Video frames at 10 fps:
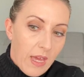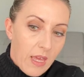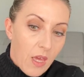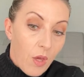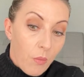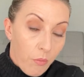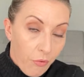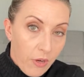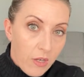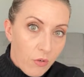a
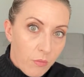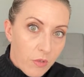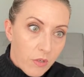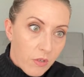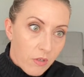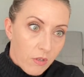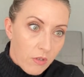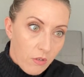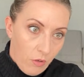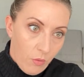pre-Norman
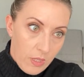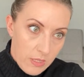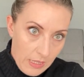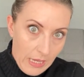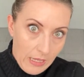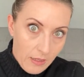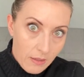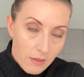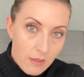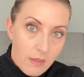conquest king,
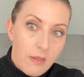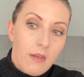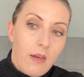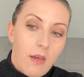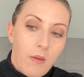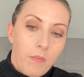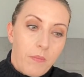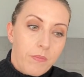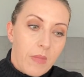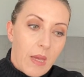
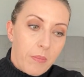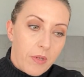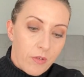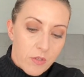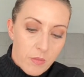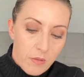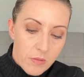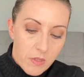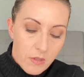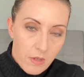a
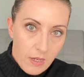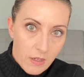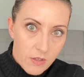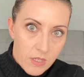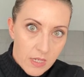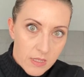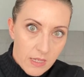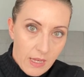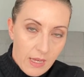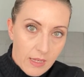penultimate
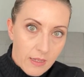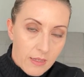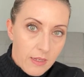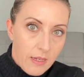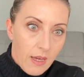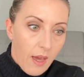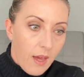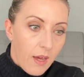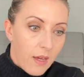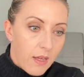Anglo-Saxon king,
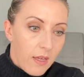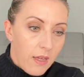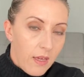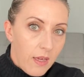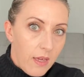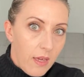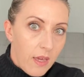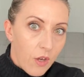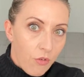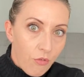
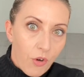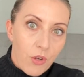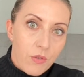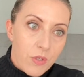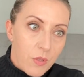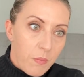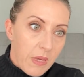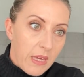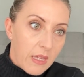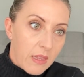it grows to
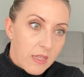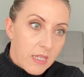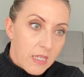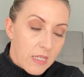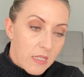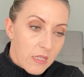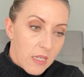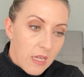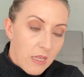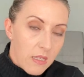being the
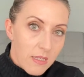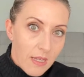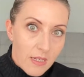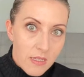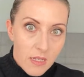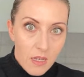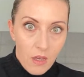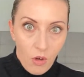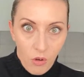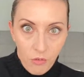centre
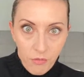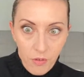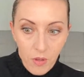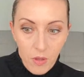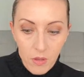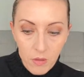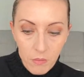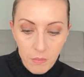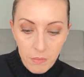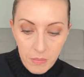of
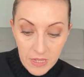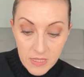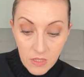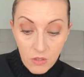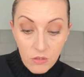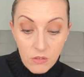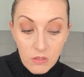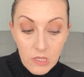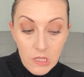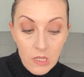political,